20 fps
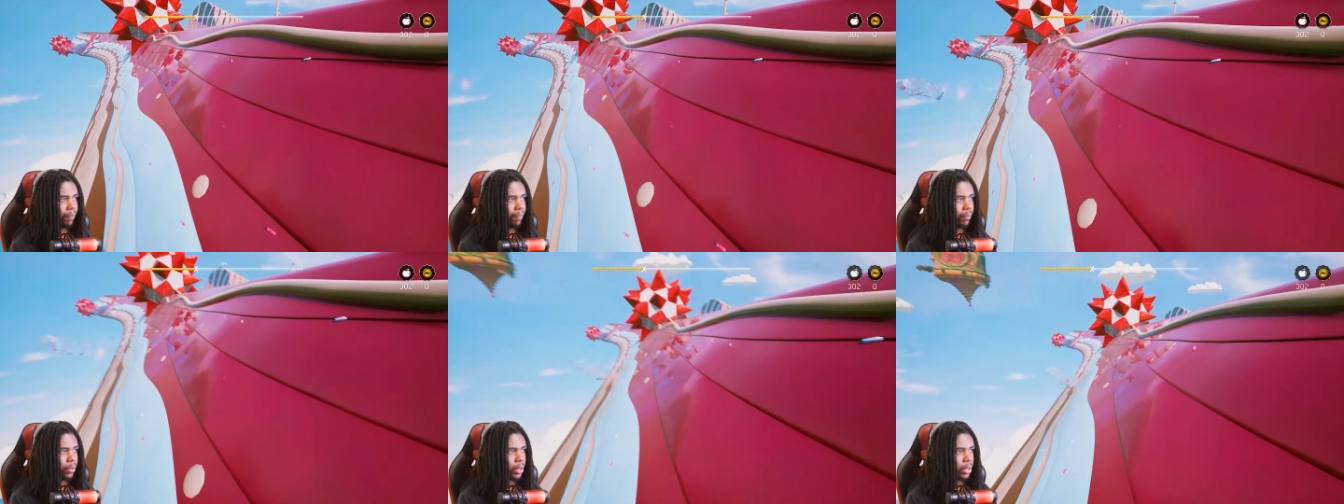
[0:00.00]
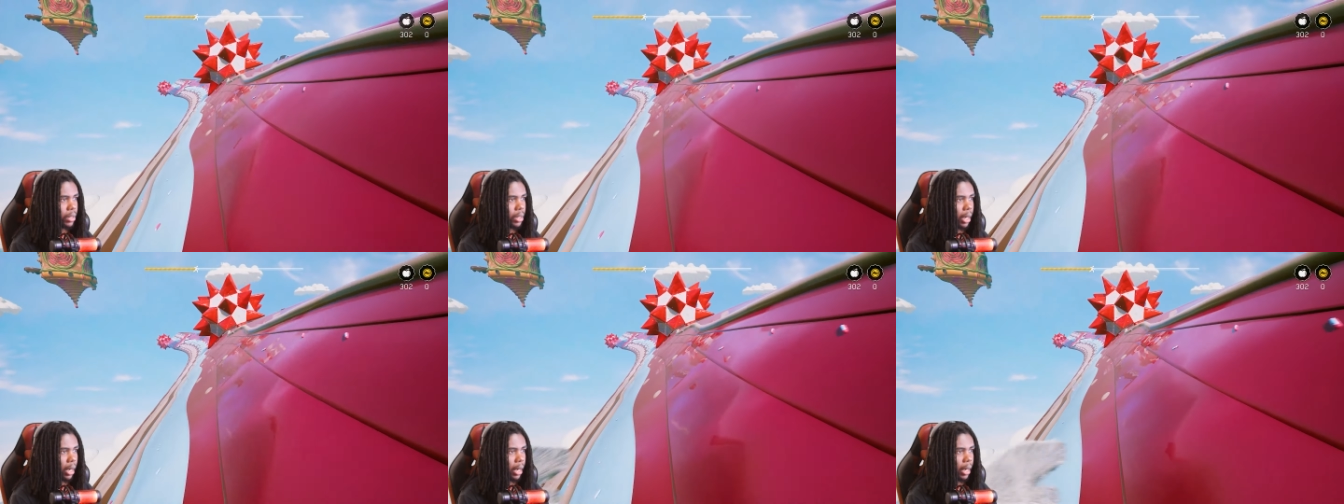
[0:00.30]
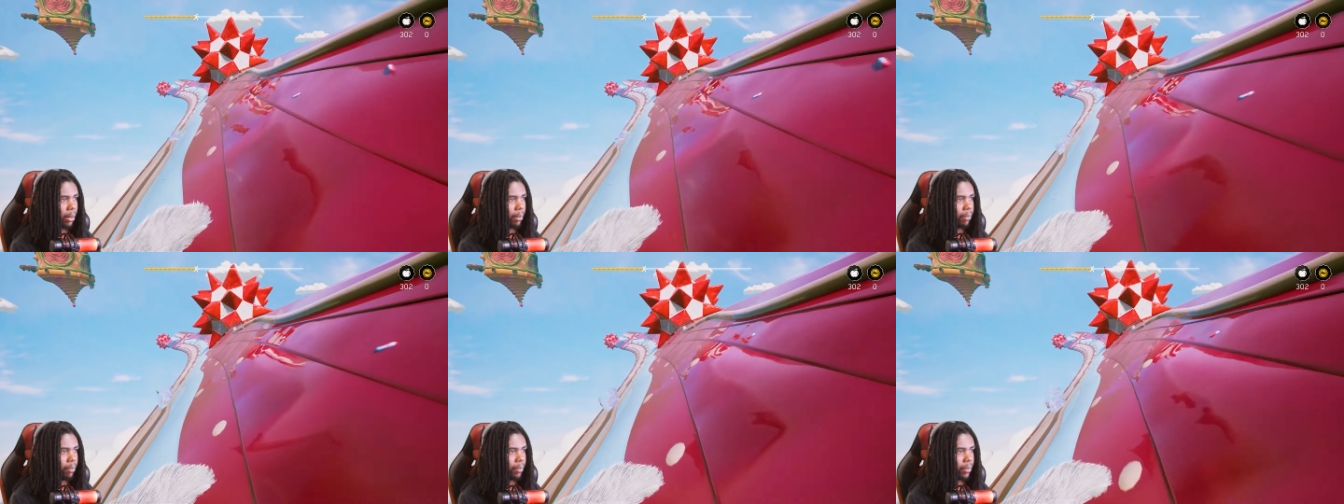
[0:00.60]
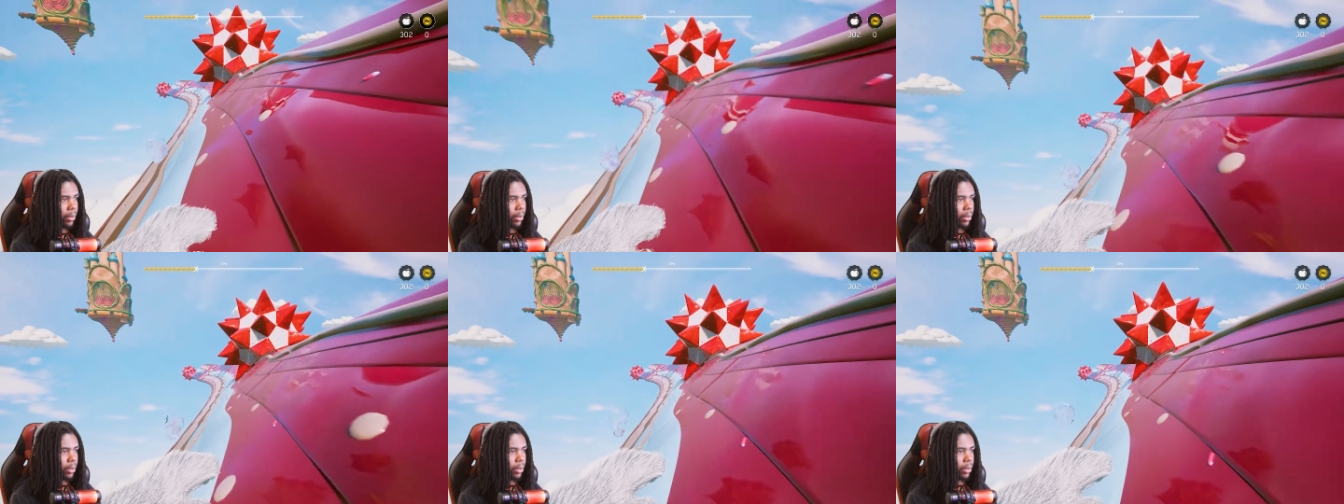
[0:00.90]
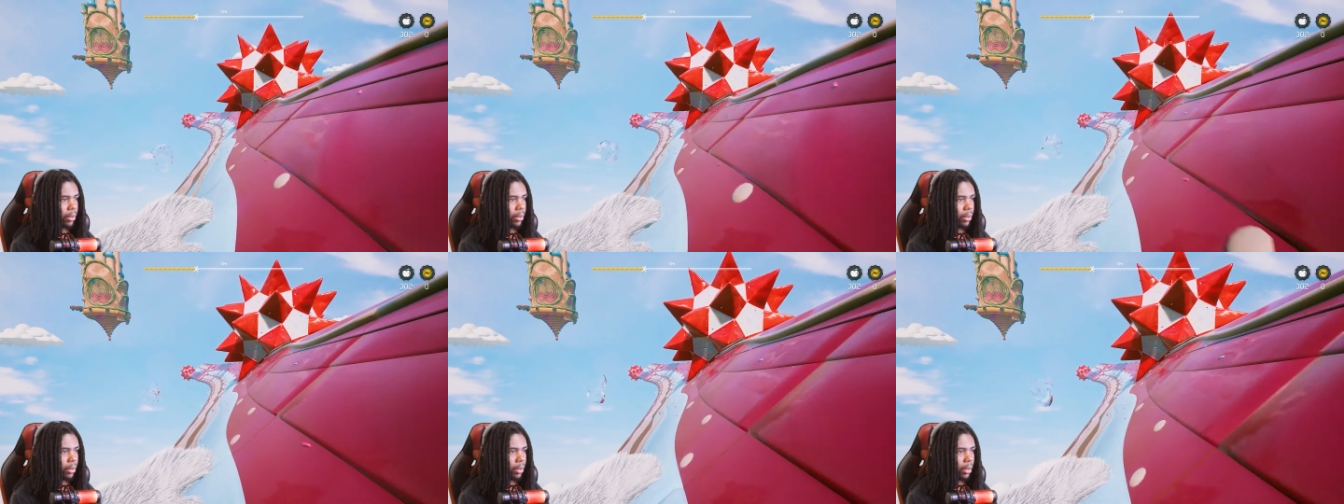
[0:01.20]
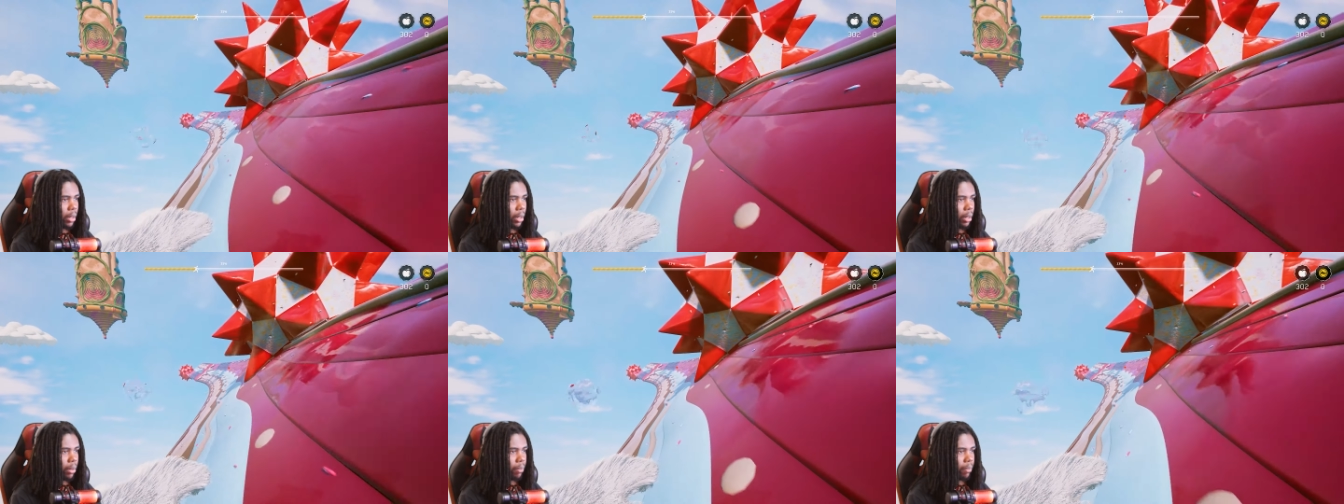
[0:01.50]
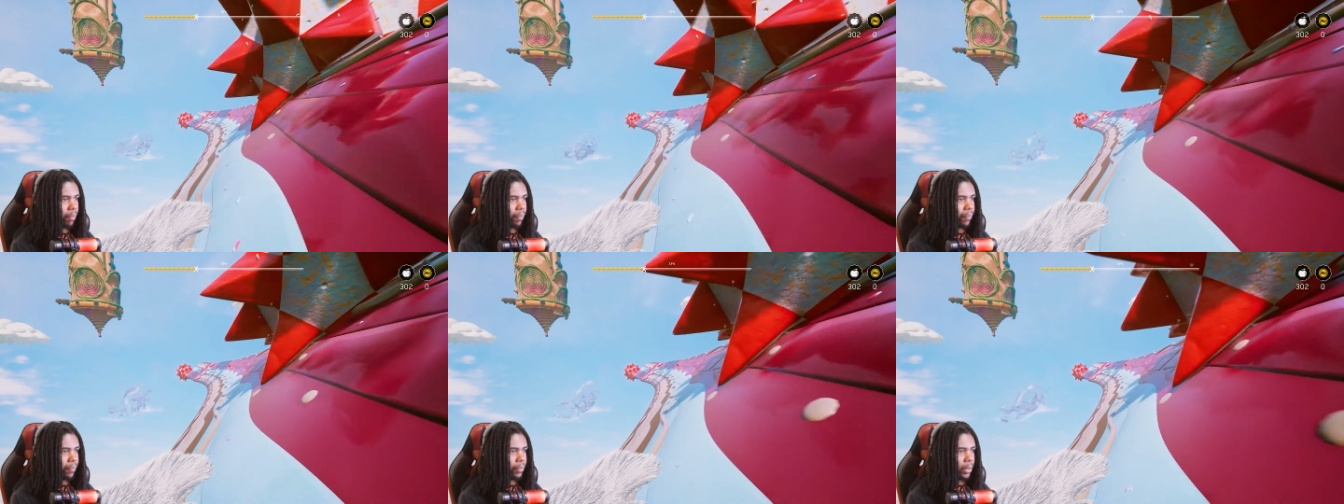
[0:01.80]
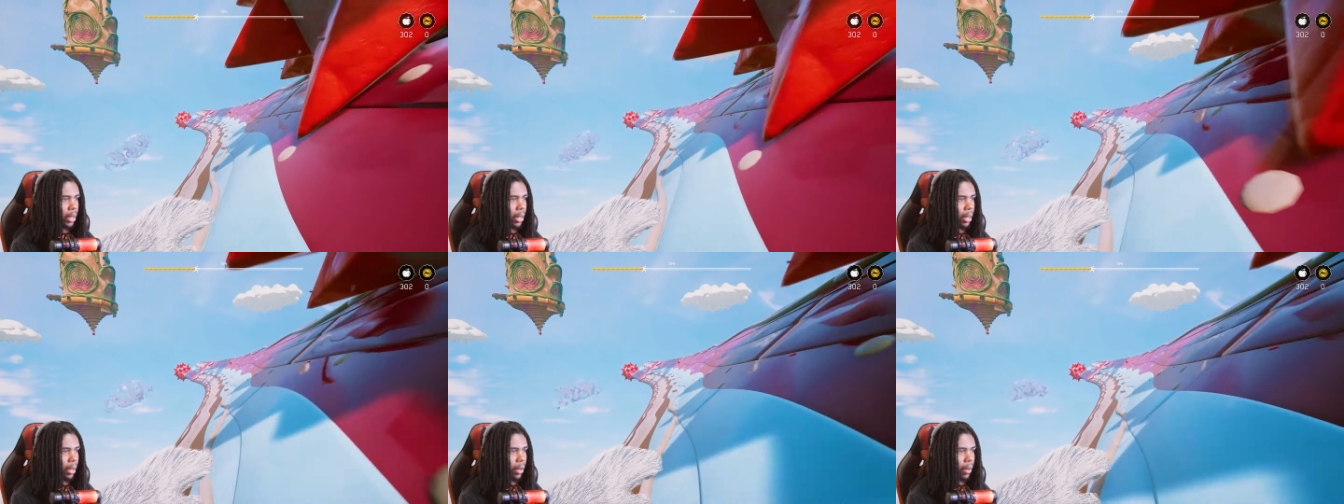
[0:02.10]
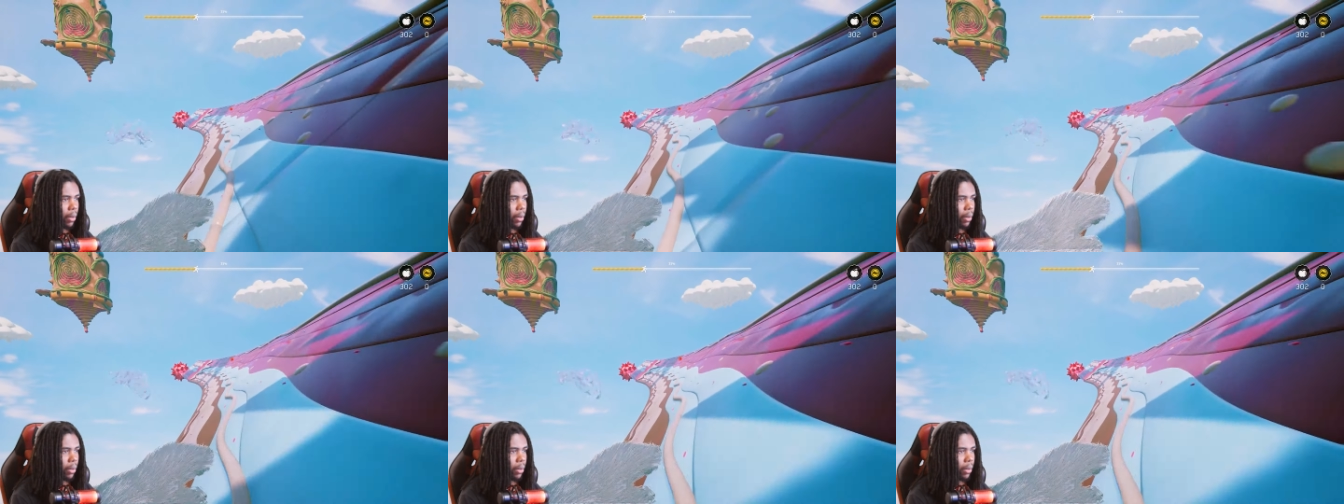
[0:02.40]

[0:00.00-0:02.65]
this time. Yep, okay.